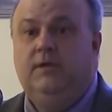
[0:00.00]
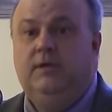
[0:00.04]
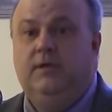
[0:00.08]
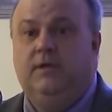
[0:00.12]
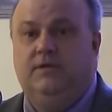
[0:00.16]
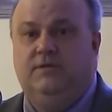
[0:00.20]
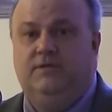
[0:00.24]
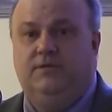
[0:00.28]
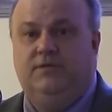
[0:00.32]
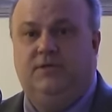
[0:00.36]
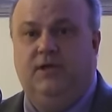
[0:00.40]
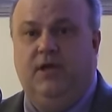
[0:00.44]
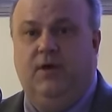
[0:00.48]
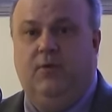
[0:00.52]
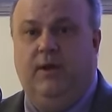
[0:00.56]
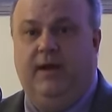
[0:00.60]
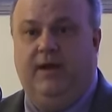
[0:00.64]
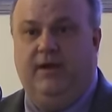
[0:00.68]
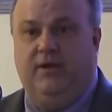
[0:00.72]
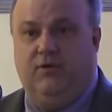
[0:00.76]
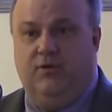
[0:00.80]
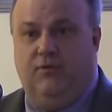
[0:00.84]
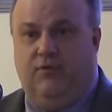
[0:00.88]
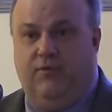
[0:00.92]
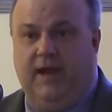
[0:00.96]
because there's no way
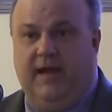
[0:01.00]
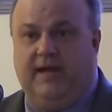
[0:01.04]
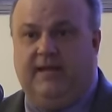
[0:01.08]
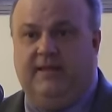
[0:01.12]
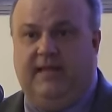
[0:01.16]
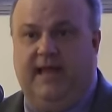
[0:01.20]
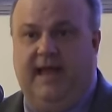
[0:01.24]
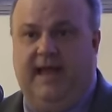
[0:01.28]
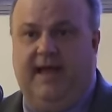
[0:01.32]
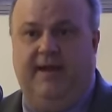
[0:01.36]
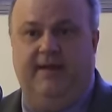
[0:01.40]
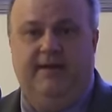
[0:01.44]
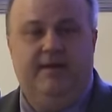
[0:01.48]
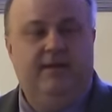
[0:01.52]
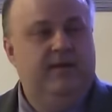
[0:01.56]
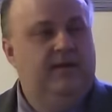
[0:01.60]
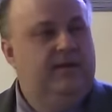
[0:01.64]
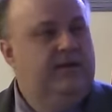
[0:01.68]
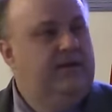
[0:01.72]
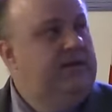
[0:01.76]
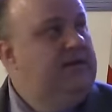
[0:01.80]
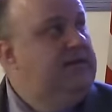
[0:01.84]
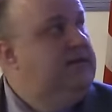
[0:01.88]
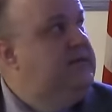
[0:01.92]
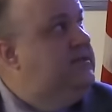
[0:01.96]
to correct that.
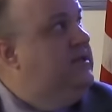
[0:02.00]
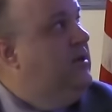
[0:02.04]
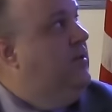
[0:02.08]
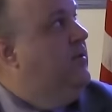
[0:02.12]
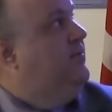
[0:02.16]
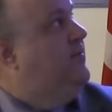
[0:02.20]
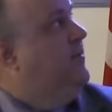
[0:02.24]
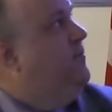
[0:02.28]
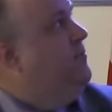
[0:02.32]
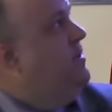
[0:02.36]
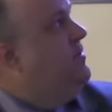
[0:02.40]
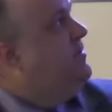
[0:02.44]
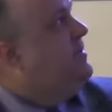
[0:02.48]
So if a